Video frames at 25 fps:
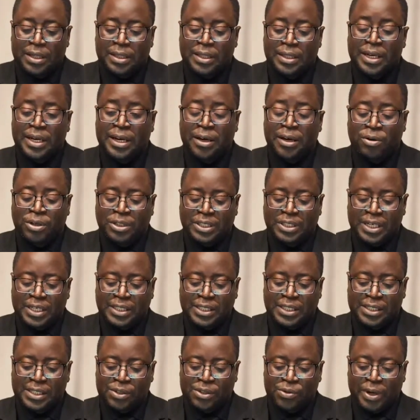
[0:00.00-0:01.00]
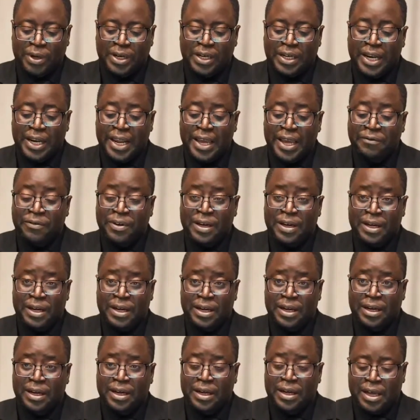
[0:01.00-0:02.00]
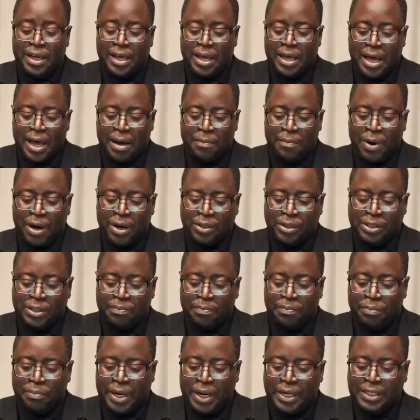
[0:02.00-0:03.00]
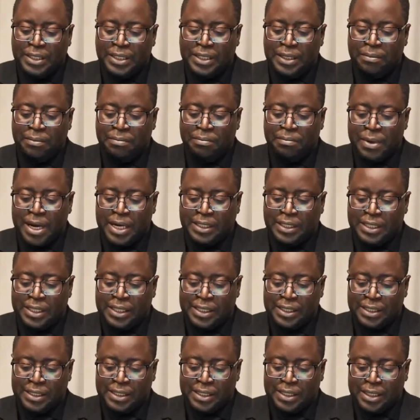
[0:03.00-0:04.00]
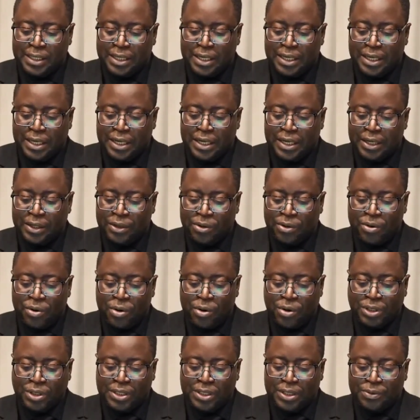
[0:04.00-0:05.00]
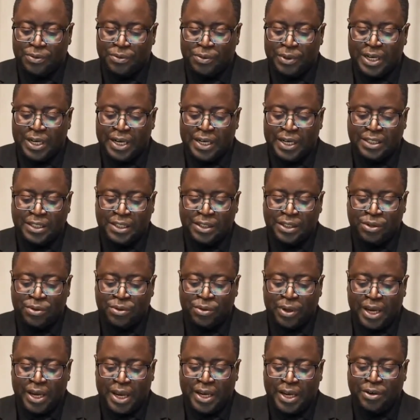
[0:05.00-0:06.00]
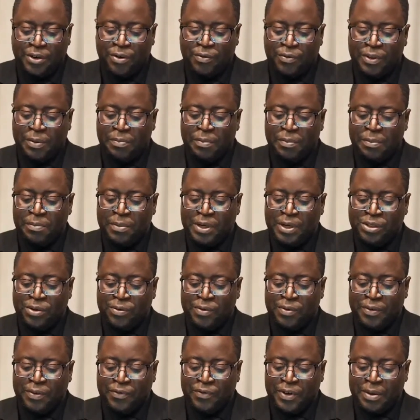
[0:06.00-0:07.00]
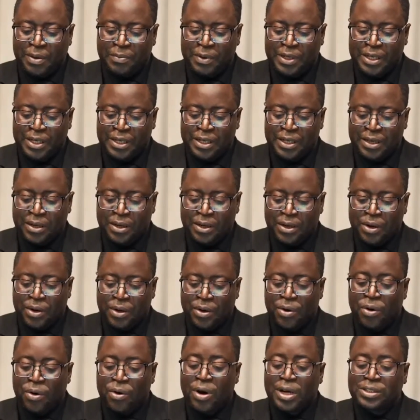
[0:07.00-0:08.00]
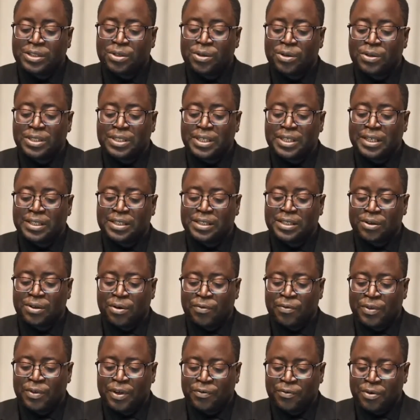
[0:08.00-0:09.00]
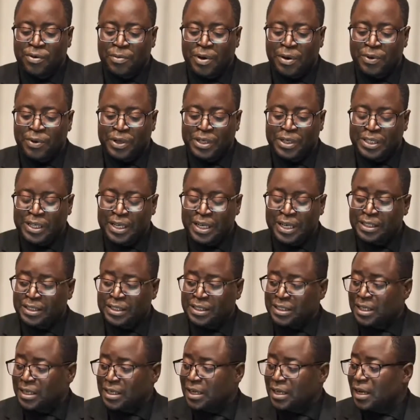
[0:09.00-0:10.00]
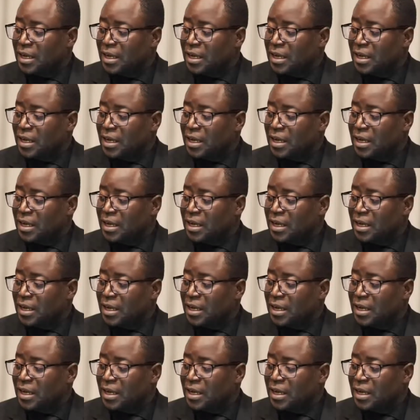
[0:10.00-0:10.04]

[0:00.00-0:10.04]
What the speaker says: The negotiations were never about pending matters in court relating to any of the members of the family or associates of the former president.